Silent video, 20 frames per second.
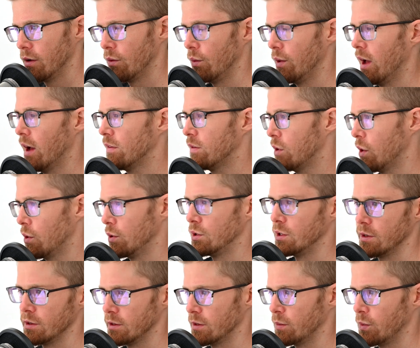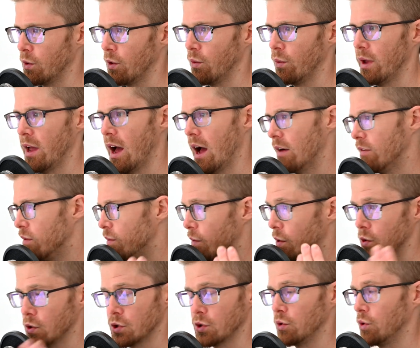We have coaching support. We have
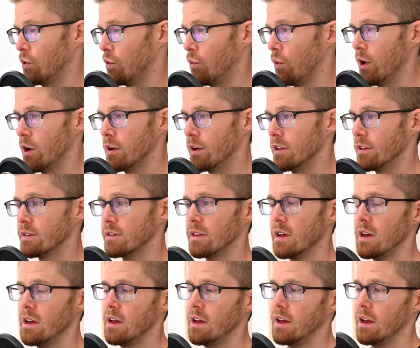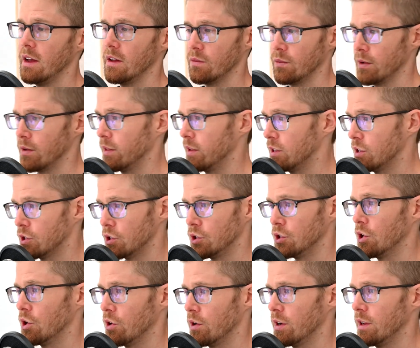emotional awareness and release
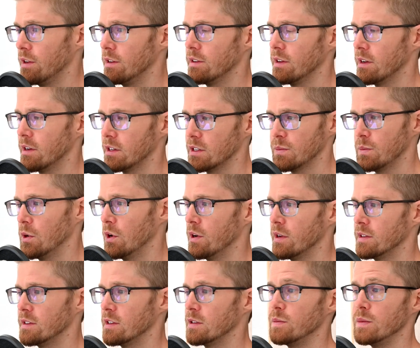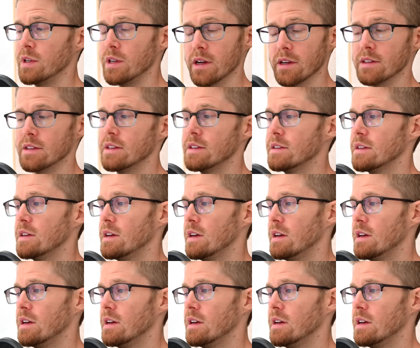journeys and experiences because it's